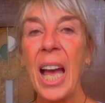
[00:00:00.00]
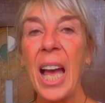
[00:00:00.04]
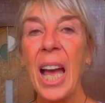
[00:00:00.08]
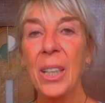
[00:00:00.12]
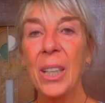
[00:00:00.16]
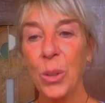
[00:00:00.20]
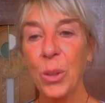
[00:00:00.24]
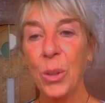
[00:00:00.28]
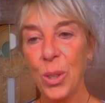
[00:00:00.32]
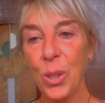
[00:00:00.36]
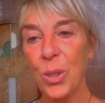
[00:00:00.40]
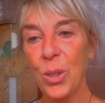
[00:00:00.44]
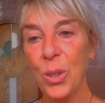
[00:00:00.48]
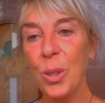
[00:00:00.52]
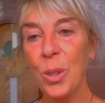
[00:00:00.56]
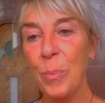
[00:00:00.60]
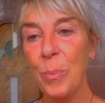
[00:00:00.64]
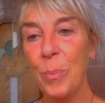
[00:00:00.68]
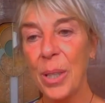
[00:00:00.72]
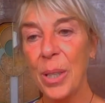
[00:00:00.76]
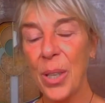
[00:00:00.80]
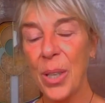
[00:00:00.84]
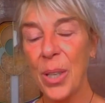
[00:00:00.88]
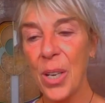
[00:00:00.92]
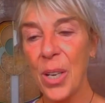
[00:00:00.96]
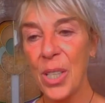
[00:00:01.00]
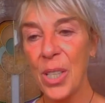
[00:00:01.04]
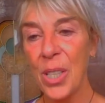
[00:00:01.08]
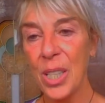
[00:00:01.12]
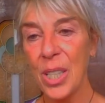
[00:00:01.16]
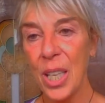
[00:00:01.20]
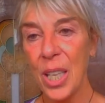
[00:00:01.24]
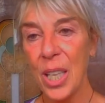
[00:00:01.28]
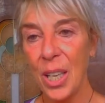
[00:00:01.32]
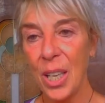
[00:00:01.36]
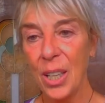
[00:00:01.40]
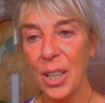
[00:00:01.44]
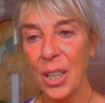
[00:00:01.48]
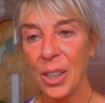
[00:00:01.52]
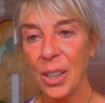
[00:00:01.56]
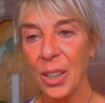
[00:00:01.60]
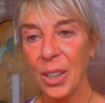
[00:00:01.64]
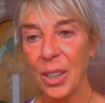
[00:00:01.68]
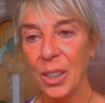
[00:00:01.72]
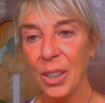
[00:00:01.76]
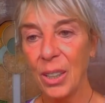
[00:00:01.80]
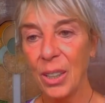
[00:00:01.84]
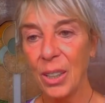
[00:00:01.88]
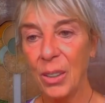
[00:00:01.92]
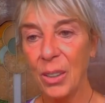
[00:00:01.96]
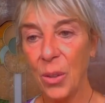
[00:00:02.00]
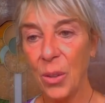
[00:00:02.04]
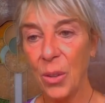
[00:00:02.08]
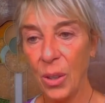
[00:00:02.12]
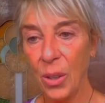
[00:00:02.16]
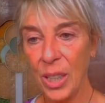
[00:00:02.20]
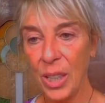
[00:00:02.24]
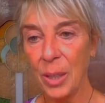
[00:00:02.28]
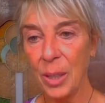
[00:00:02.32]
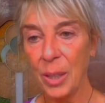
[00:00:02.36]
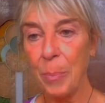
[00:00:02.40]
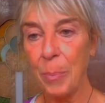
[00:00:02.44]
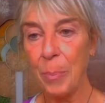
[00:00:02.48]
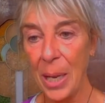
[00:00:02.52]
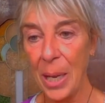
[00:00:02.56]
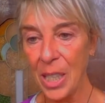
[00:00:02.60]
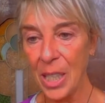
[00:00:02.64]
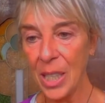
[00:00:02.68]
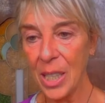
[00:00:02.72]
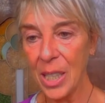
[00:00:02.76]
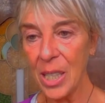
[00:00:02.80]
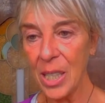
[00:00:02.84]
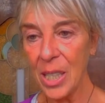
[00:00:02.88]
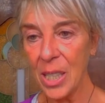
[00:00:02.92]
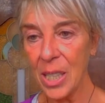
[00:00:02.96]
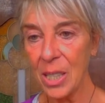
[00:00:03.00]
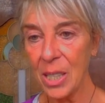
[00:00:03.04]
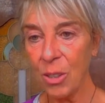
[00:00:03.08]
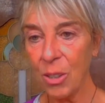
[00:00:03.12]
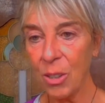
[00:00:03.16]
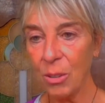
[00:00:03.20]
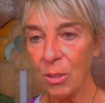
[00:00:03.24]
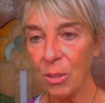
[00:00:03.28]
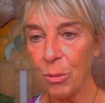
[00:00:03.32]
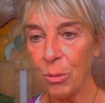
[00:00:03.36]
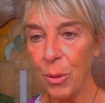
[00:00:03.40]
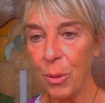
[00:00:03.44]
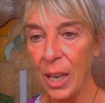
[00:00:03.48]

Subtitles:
And also because chronic patients don't